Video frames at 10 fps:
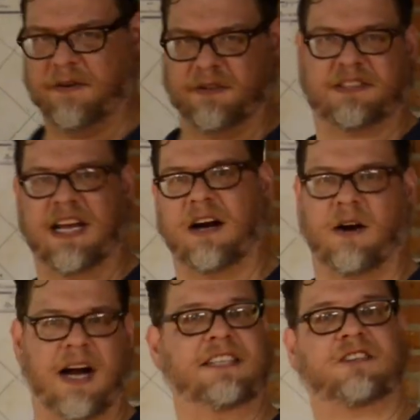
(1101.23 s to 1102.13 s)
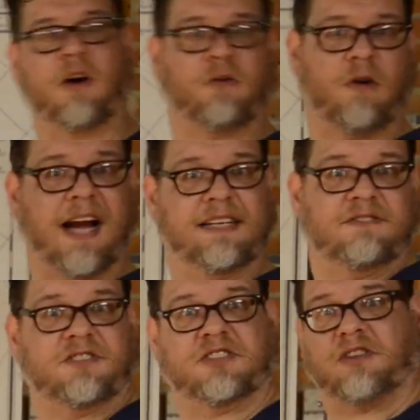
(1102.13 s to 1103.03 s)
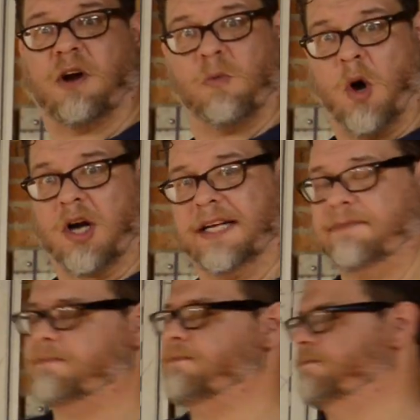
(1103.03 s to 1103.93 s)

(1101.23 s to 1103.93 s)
will say, all right, turn right, start walking,